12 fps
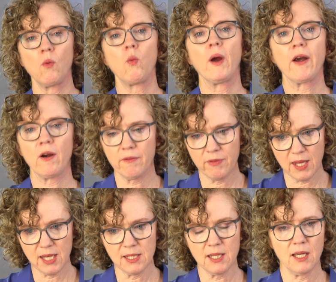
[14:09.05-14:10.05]
aware of
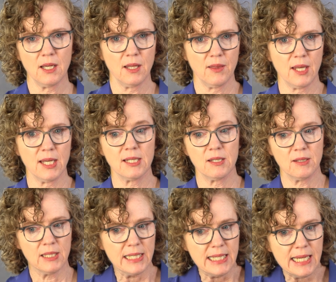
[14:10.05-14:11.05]
these
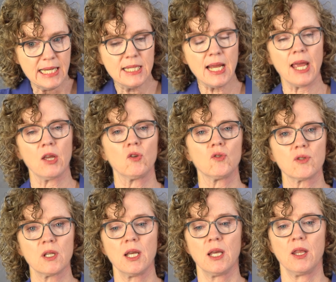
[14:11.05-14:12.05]
details,